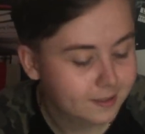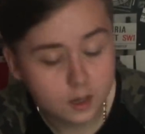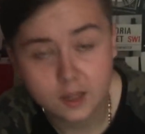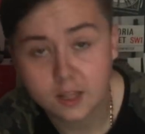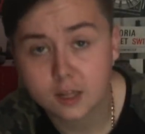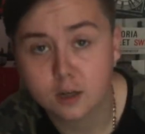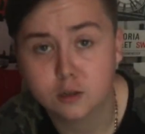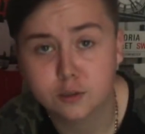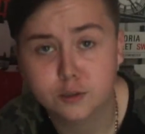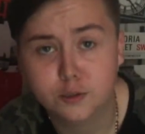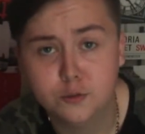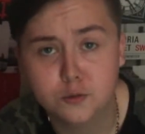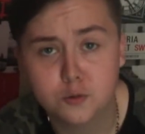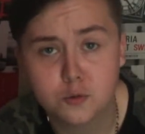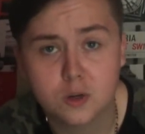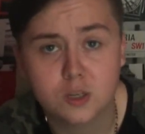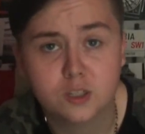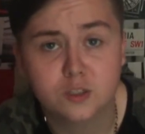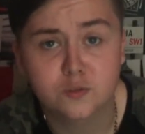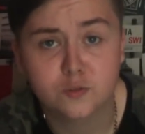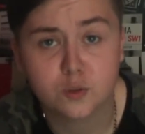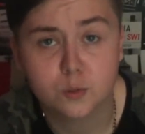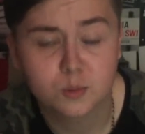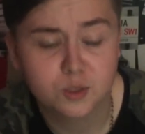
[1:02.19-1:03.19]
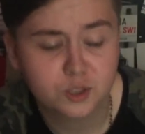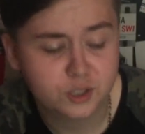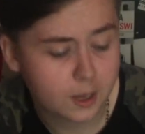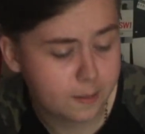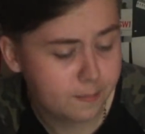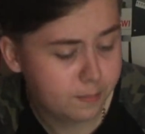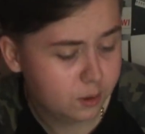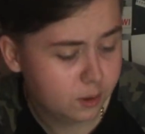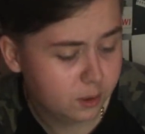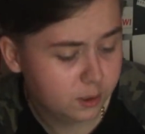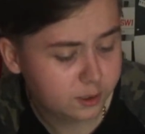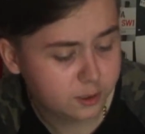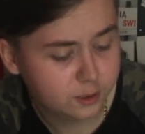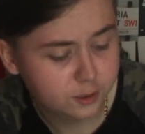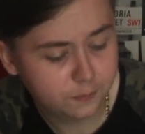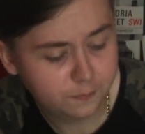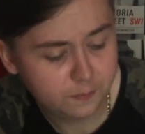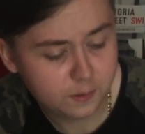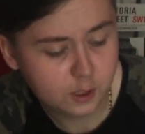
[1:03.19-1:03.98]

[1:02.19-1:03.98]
And I got two questions from the same person. The